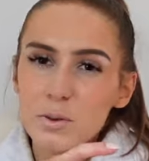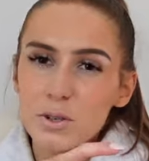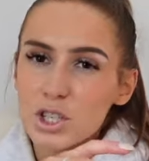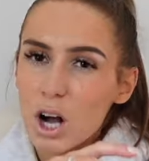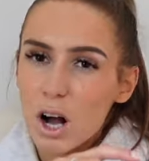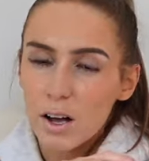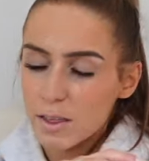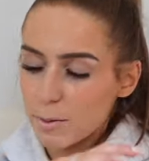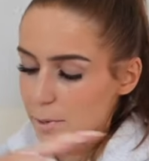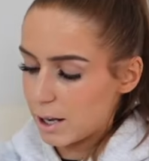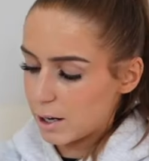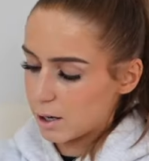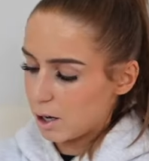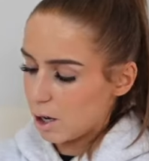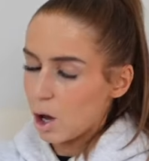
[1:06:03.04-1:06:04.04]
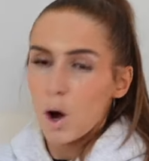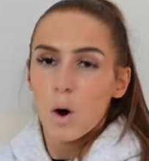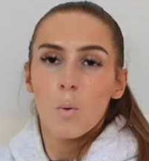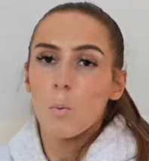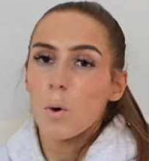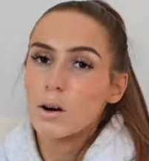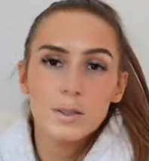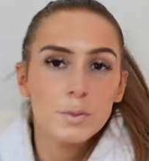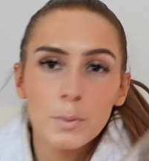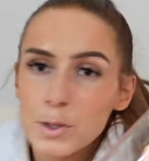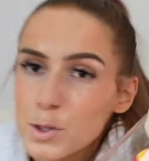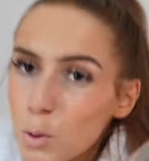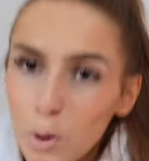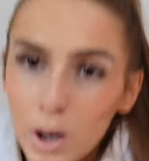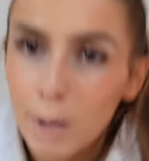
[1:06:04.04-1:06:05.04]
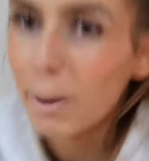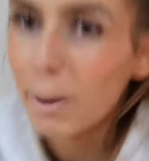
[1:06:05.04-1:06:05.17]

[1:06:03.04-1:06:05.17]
as well chuck them in whilst we were talking